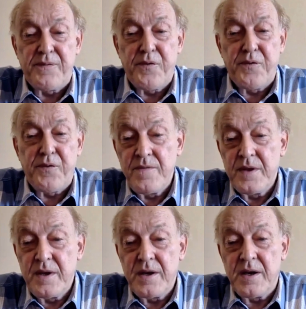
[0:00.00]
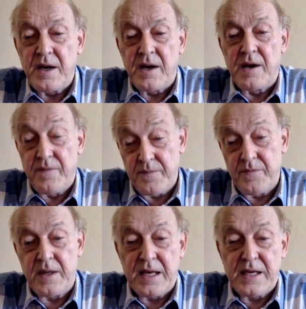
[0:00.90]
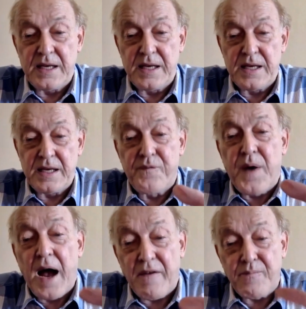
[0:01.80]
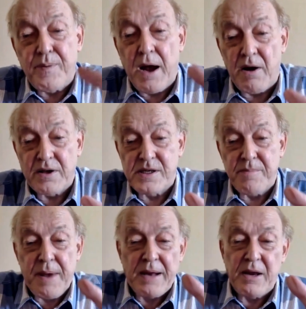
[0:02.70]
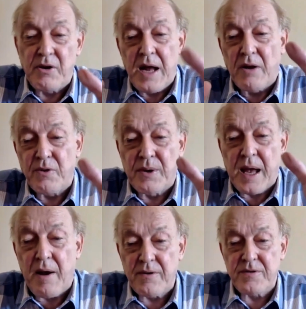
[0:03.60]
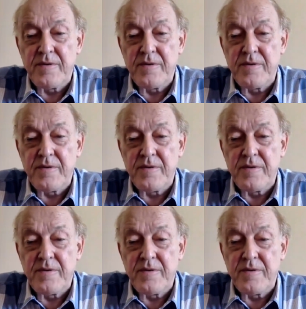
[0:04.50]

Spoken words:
four or 5 powers, depending on how you count,